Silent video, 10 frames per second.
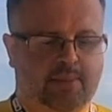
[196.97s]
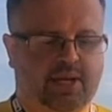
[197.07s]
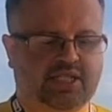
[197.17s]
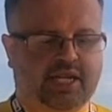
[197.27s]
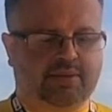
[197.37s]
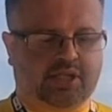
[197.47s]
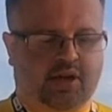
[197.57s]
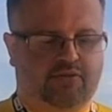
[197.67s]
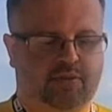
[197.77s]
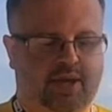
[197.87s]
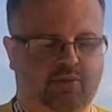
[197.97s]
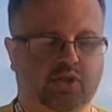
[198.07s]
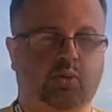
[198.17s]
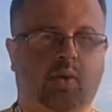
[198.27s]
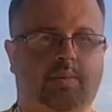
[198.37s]
Best lap time from him
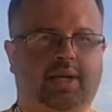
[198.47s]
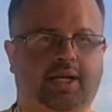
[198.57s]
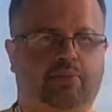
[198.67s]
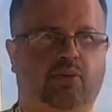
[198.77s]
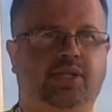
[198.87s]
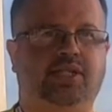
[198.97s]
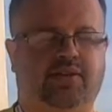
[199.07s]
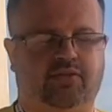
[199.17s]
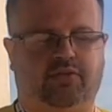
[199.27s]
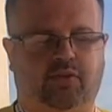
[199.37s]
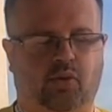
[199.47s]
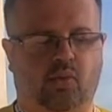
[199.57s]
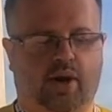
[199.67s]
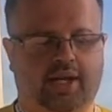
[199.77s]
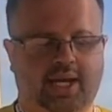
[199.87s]
was a
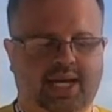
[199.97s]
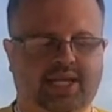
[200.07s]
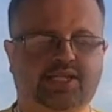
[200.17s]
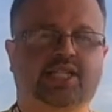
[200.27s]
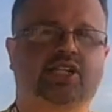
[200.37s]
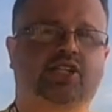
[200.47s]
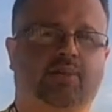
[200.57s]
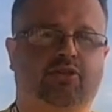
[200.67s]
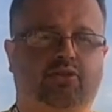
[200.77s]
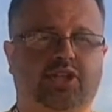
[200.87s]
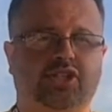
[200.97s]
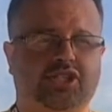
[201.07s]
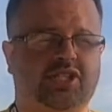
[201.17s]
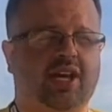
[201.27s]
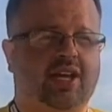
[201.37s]
1:07.41 in session number 3,
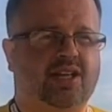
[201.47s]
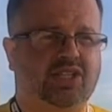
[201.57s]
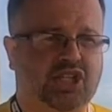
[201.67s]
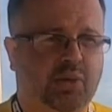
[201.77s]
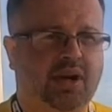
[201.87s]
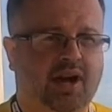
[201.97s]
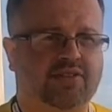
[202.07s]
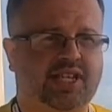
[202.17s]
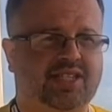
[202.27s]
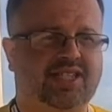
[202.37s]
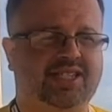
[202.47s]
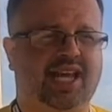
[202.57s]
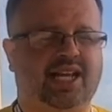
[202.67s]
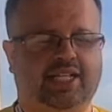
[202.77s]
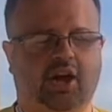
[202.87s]
just 2.5
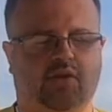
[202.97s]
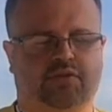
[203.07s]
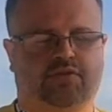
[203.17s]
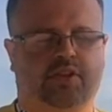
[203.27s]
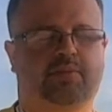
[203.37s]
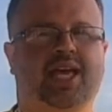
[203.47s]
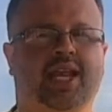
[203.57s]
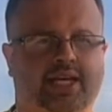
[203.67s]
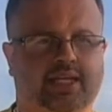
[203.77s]
exactly off of Philip Yannick,